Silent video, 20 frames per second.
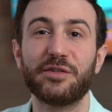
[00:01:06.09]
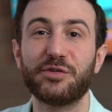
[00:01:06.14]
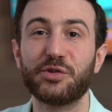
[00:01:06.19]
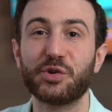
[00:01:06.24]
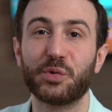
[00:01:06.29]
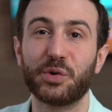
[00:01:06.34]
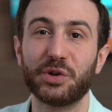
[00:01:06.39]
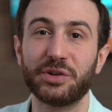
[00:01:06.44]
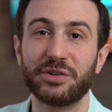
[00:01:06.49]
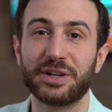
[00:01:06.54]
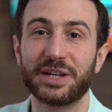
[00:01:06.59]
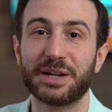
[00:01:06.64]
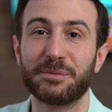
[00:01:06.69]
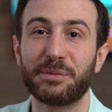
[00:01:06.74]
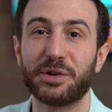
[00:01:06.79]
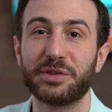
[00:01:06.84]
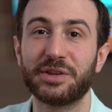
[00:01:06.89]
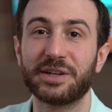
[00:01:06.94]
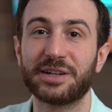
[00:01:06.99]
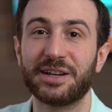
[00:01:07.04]
if you're wondering
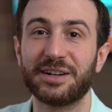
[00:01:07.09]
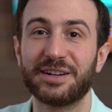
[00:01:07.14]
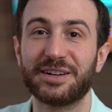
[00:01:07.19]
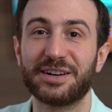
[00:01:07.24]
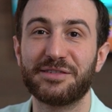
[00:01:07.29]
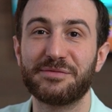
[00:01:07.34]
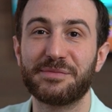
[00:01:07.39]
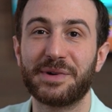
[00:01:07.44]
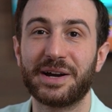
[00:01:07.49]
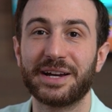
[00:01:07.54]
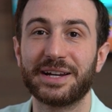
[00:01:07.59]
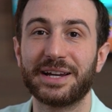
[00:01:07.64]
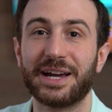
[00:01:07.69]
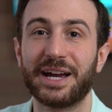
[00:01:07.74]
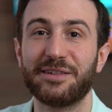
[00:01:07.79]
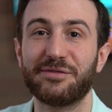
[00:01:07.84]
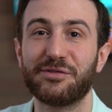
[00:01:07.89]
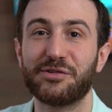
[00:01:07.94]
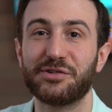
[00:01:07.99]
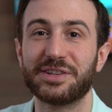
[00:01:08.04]
about the color of my
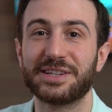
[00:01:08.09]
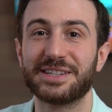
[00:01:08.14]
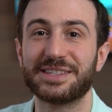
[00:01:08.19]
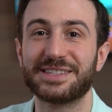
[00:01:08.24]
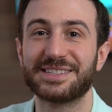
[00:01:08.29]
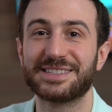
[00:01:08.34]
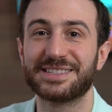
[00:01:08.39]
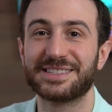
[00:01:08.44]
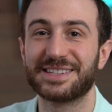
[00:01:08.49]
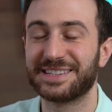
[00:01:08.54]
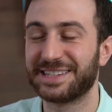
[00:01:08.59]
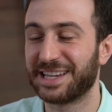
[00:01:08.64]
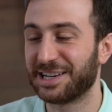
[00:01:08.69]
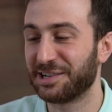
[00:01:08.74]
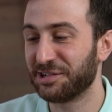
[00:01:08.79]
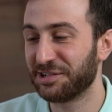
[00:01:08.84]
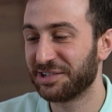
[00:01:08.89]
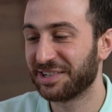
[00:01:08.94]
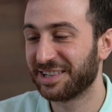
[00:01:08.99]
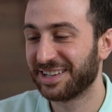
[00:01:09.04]
iPhone, it's
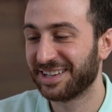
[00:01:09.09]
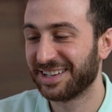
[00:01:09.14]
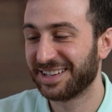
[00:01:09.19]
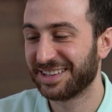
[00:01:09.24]
yellow.